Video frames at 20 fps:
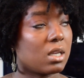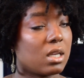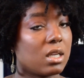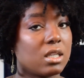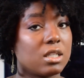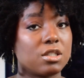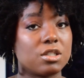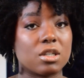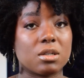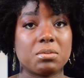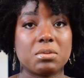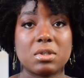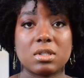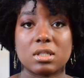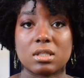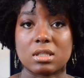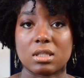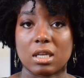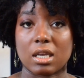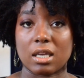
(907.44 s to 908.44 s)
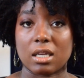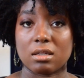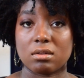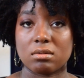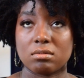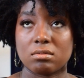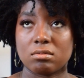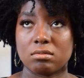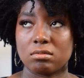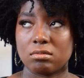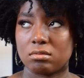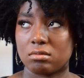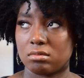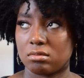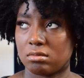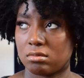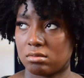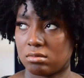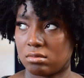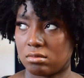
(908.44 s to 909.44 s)
Egyptian line,
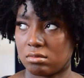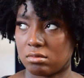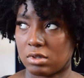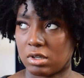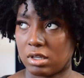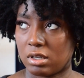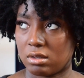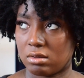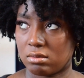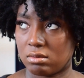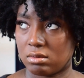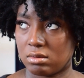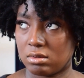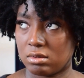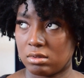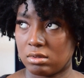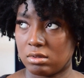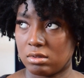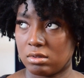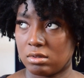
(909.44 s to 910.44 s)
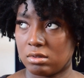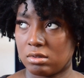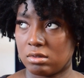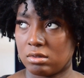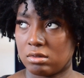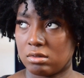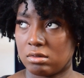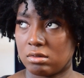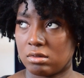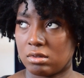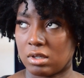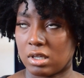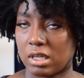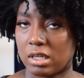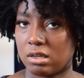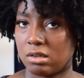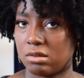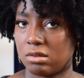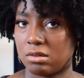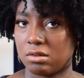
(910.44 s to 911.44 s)
right? I
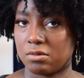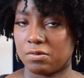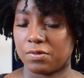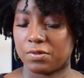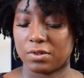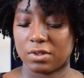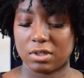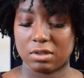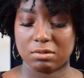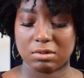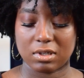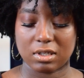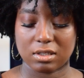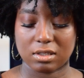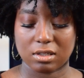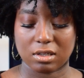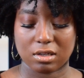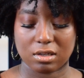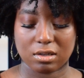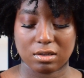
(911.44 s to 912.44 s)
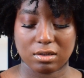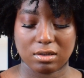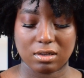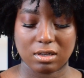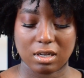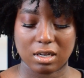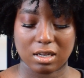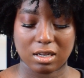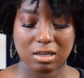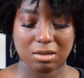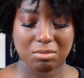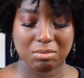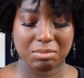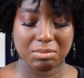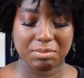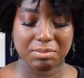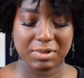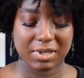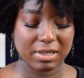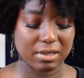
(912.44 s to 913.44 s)
don't know fully what it's called,
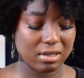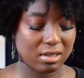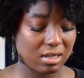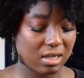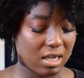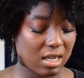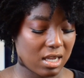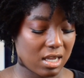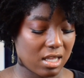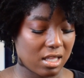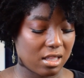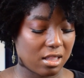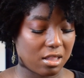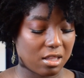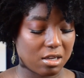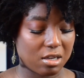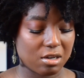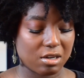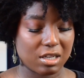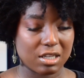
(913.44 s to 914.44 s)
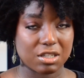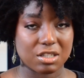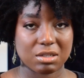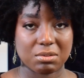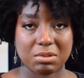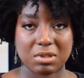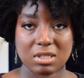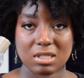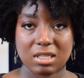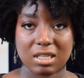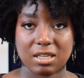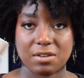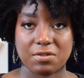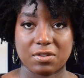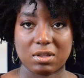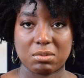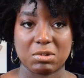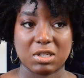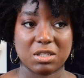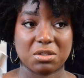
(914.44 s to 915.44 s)
but their Egyptian line from
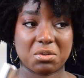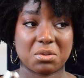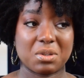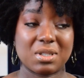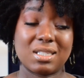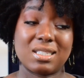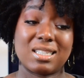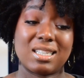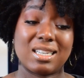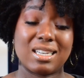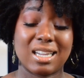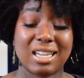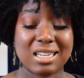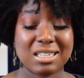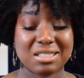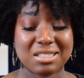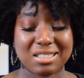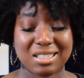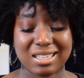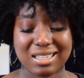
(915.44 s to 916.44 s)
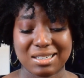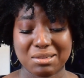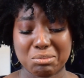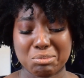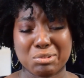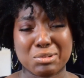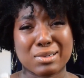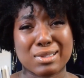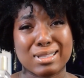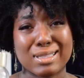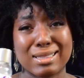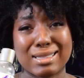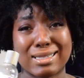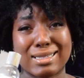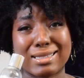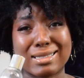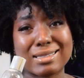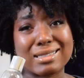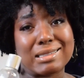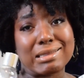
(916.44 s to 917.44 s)
the Main Choice, and I actually like it more than
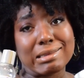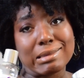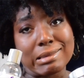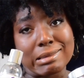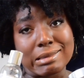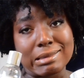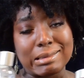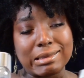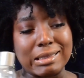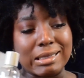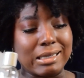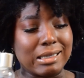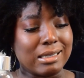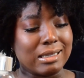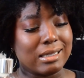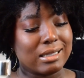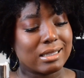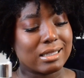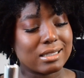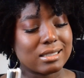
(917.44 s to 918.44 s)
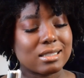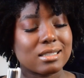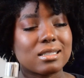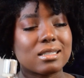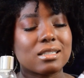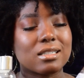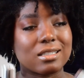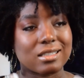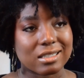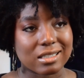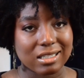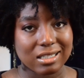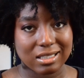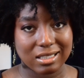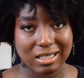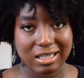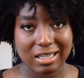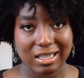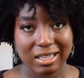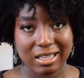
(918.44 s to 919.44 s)
this. This is a good
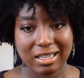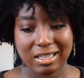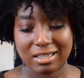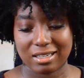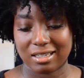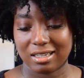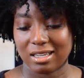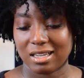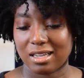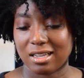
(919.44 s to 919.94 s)
line.